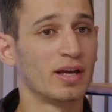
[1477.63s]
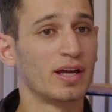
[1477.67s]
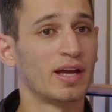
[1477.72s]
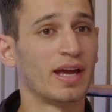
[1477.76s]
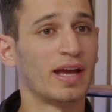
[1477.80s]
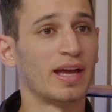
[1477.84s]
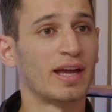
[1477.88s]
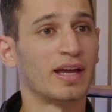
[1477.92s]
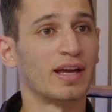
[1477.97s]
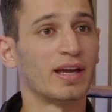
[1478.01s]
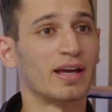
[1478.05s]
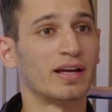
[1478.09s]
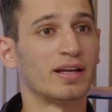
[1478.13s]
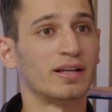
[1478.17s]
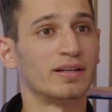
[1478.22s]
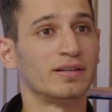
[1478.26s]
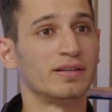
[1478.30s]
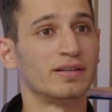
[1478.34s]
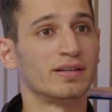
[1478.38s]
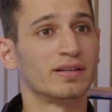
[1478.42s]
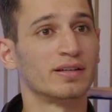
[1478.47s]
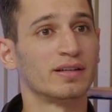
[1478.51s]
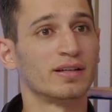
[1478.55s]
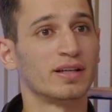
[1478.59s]

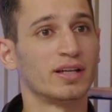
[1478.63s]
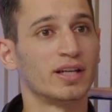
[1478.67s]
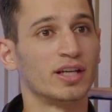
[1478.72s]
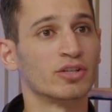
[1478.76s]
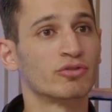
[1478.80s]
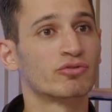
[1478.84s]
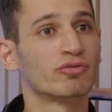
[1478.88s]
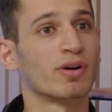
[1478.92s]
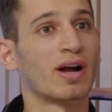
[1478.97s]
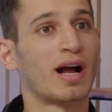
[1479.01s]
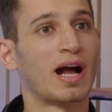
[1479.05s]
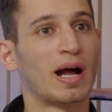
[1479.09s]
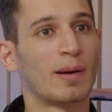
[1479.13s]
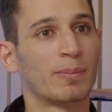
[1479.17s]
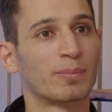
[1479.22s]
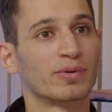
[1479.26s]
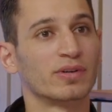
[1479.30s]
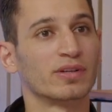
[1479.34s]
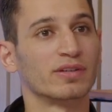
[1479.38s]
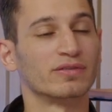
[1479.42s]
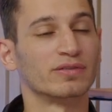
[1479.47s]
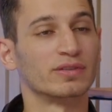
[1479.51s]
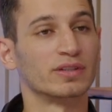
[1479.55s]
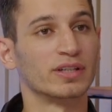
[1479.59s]
And
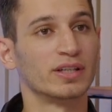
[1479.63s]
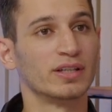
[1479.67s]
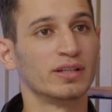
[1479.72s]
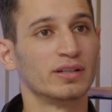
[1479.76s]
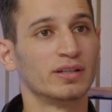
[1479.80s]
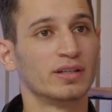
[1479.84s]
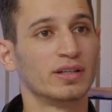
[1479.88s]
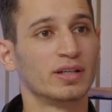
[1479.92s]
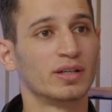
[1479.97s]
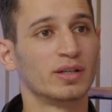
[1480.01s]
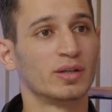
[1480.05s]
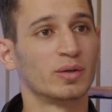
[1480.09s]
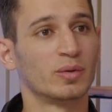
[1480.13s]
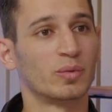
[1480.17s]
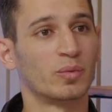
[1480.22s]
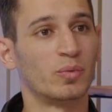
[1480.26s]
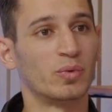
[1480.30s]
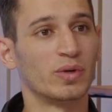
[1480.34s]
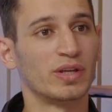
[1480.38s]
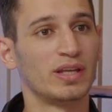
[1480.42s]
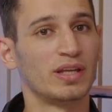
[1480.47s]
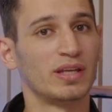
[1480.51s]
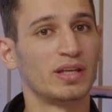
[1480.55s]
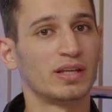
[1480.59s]
intraoperatively,
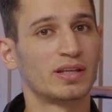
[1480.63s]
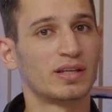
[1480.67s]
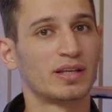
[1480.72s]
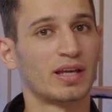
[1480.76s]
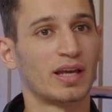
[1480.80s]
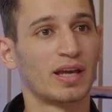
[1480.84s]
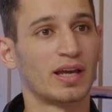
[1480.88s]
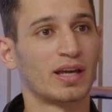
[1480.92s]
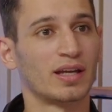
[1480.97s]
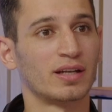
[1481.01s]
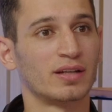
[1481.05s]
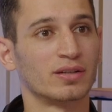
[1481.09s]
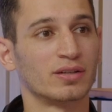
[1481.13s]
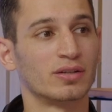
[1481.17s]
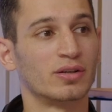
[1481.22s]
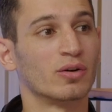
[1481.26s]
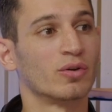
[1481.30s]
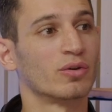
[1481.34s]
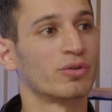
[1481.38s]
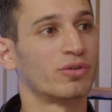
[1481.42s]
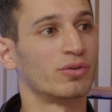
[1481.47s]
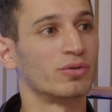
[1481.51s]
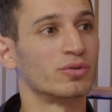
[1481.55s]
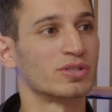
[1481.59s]
we can go
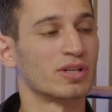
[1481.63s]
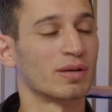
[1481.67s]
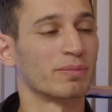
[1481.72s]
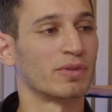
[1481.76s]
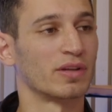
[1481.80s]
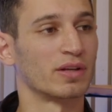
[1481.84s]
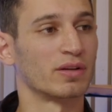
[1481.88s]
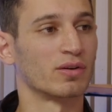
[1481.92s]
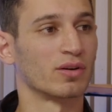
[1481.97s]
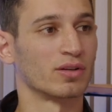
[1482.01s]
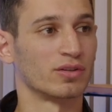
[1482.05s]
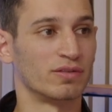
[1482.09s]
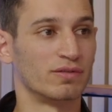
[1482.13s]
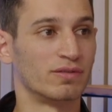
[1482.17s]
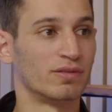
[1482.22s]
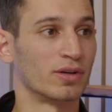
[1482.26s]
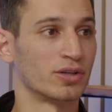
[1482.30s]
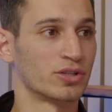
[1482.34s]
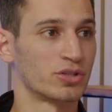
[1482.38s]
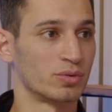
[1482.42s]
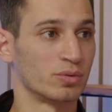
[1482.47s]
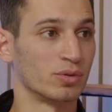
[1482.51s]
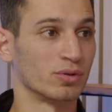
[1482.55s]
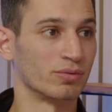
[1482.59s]
through something called a
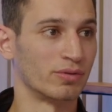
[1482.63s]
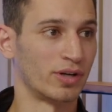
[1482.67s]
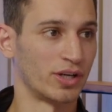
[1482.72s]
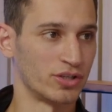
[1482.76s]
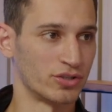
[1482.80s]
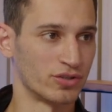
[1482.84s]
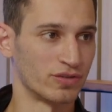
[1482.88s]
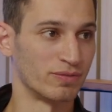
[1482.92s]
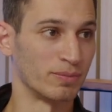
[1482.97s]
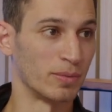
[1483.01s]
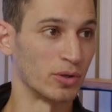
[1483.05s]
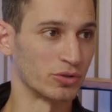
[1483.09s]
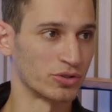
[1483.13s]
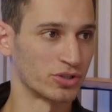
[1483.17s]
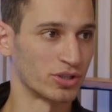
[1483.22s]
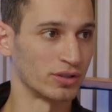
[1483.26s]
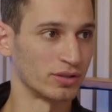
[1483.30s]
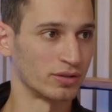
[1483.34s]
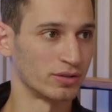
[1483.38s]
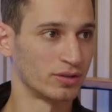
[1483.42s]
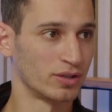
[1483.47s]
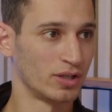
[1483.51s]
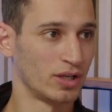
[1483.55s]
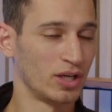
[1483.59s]
virtual range of
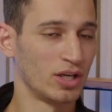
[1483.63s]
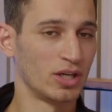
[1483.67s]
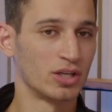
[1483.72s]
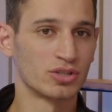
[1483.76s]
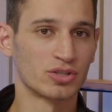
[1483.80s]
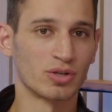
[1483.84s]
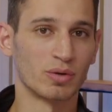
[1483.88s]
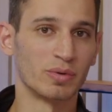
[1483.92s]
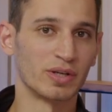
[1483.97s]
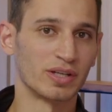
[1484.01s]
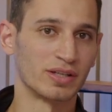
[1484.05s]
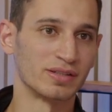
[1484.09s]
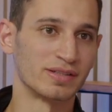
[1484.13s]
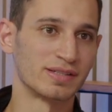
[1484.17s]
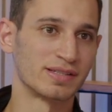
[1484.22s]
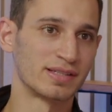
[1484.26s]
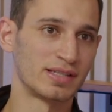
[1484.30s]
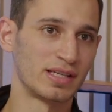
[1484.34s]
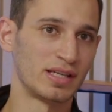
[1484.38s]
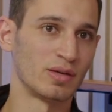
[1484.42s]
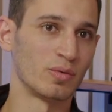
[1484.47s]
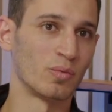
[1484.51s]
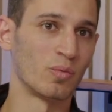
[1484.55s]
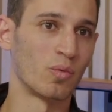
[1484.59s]
motion. So we could
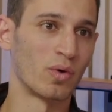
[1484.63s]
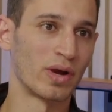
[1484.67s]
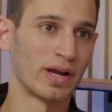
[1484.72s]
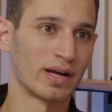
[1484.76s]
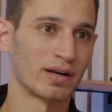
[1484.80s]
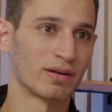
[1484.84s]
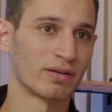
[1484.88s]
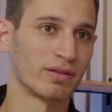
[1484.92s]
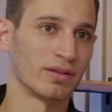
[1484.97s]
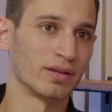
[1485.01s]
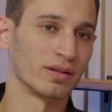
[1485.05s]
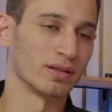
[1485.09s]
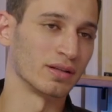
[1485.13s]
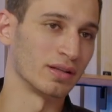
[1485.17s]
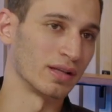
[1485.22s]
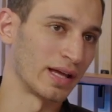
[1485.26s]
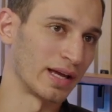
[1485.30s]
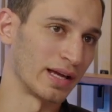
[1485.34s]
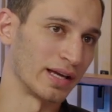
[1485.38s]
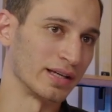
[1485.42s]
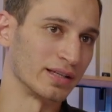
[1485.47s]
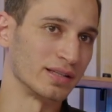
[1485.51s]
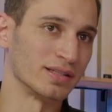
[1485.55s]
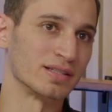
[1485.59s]
see where the
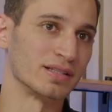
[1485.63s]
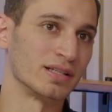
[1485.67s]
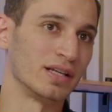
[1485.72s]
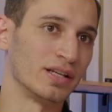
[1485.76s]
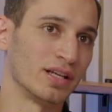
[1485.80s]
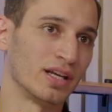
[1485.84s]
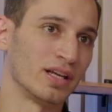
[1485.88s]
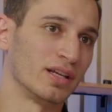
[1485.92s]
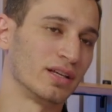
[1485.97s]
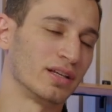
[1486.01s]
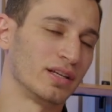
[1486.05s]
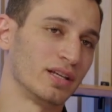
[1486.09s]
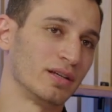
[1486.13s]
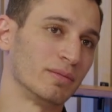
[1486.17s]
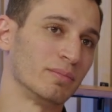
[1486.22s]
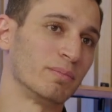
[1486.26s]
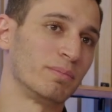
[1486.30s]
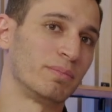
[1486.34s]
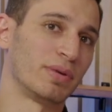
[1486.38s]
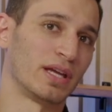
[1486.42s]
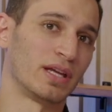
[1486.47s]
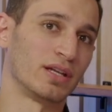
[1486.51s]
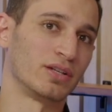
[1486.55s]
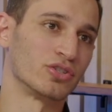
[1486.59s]
leg is going to
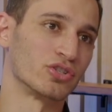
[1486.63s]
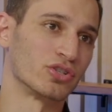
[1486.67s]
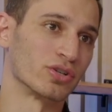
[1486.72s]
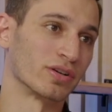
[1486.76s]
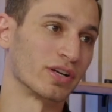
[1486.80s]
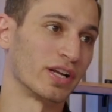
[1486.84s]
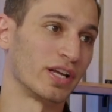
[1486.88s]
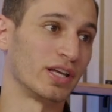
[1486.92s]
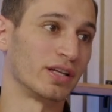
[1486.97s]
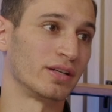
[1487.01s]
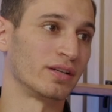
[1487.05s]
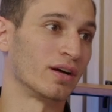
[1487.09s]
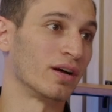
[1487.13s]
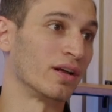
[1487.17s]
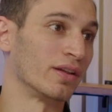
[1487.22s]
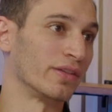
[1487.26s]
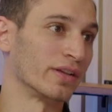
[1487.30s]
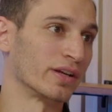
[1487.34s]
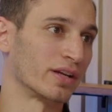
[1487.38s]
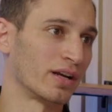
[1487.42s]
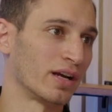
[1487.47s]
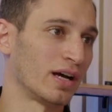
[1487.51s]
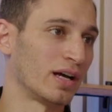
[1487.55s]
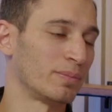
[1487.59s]
impinge or hit on the
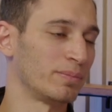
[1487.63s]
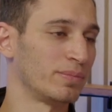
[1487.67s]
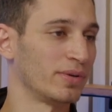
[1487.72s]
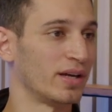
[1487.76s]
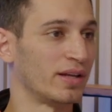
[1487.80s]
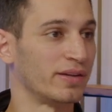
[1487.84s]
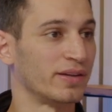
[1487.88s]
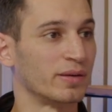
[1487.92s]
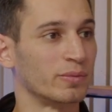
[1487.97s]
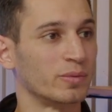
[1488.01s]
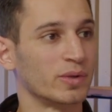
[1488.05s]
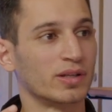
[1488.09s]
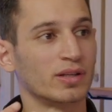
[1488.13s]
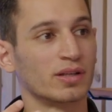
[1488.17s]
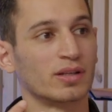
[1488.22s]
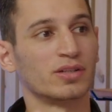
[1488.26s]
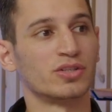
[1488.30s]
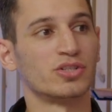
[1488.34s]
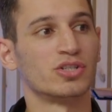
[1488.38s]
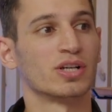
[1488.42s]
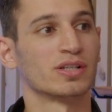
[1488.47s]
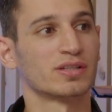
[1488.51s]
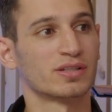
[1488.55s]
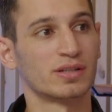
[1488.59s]
cup, and then we can
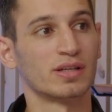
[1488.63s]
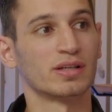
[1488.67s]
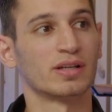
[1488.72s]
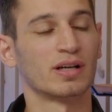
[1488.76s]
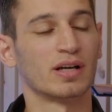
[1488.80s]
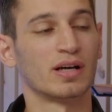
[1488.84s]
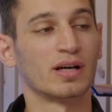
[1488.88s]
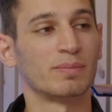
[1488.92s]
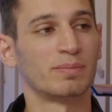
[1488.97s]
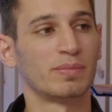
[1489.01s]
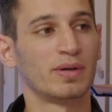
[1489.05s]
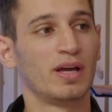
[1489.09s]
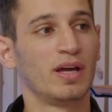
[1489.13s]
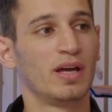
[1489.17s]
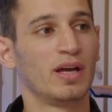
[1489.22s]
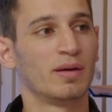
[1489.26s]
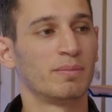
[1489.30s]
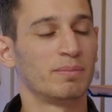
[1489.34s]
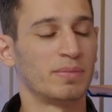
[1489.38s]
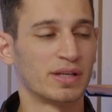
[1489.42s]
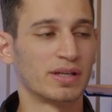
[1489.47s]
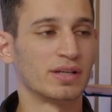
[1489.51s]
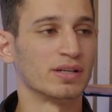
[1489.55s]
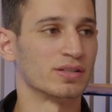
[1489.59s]
adjust the cup
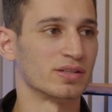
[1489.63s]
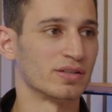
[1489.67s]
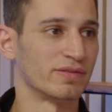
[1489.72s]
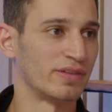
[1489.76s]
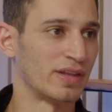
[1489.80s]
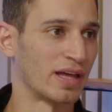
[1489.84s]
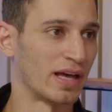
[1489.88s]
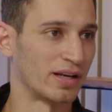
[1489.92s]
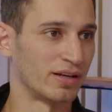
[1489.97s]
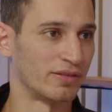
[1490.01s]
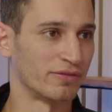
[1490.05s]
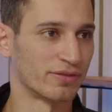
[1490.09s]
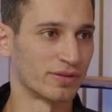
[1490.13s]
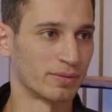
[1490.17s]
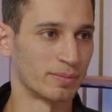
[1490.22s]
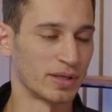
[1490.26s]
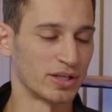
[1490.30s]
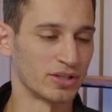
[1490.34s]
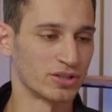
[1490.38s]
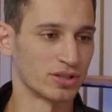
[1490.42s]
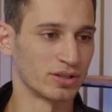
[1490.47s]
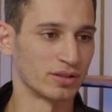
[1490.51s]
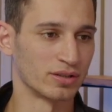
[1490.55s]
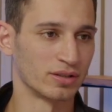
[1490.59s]
because of that information.